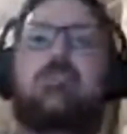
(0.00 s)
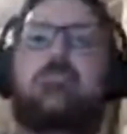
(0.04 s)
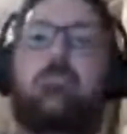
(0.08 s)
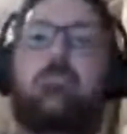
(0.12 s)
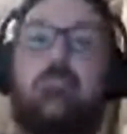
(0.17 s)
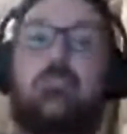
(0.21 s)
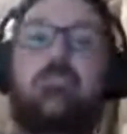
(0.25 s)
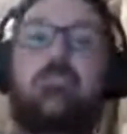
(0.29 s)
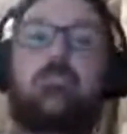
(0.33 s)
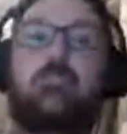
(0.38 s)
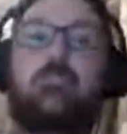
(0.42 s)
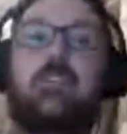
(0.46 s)
back
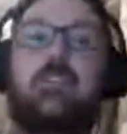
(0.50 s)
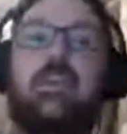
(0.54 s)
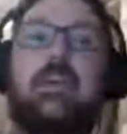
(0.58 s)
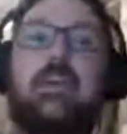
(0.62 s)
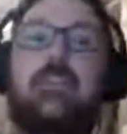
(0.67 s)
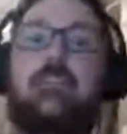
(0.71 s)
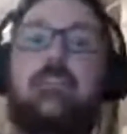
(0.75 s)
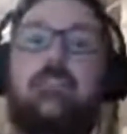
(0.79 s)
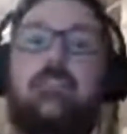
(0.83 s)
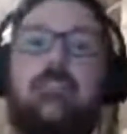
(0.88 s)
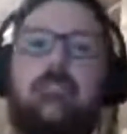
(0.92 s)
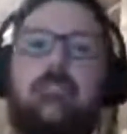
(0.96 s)
with all your
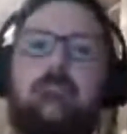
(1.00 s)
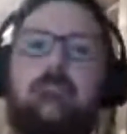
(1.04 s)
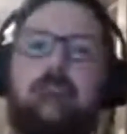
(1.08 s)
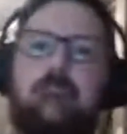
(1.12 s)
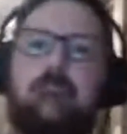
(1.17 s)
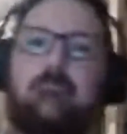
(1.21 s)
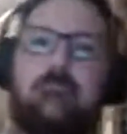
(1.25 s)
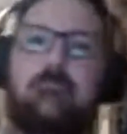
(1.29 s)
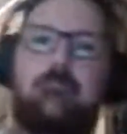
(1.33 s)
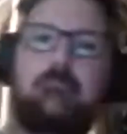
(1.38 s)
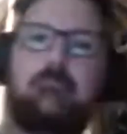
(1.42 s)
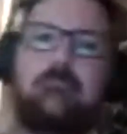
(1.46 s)
editor
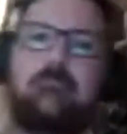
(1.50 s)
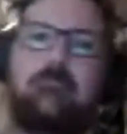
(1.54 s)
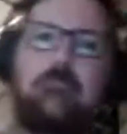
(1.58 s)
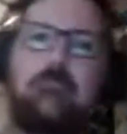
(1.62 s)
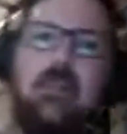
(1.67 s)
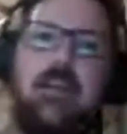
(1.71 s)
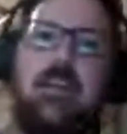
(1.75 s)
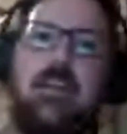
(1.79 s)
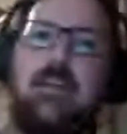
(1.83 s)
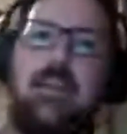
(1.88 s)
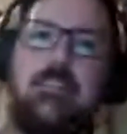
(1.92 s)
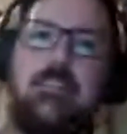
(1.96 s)

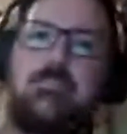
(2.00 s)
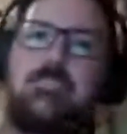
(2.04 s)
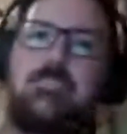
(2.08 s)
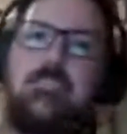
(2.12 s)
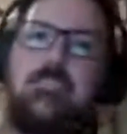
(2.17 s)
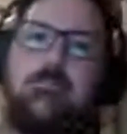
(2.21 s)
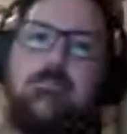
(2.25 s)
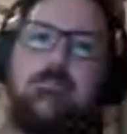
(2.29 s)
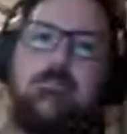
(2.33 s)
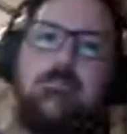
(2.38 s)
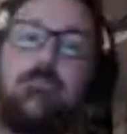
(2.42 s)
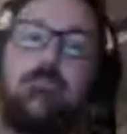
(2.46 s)

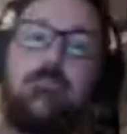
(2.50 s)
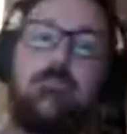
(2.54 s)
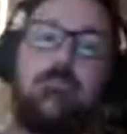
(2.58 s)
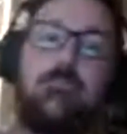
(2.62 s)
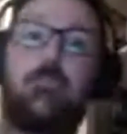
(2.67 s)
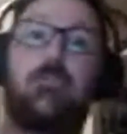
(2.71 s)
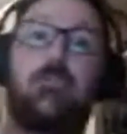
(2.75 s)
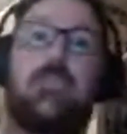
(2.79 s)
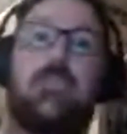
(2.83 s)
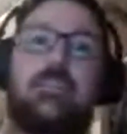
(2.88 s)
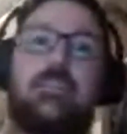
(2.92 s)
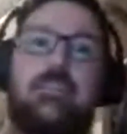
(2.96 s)
HTML
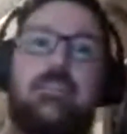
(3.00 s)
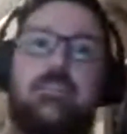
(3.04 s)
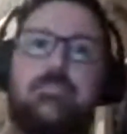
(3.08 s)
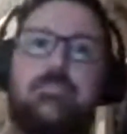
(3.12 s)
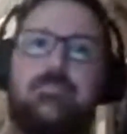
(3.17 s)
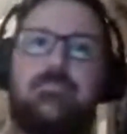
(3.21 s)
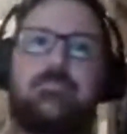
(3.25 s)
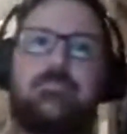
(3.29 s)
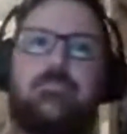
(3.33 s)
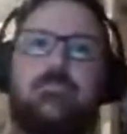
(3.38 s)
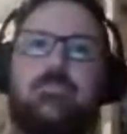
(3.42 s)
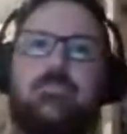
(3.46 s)
for that
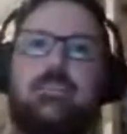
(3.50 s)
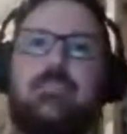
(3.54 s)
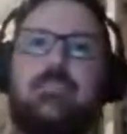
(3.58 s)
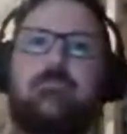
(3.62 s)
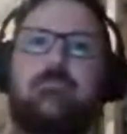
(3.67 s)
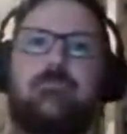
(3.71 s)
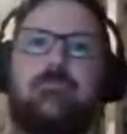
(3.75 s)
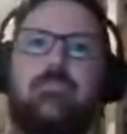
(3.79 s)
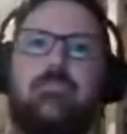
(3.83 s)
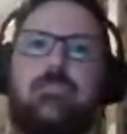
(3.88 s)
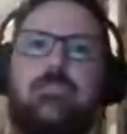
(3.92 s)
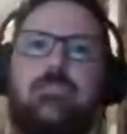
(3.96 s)
nested content
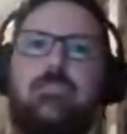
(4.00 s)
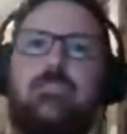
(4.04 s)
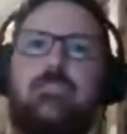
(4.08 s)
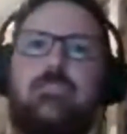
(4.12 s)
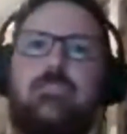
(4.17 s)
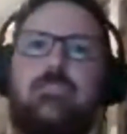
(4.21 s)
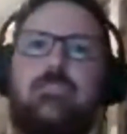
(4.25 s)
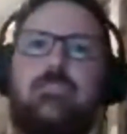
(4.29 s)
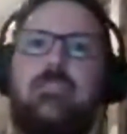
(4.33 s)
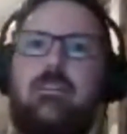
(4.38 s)
view.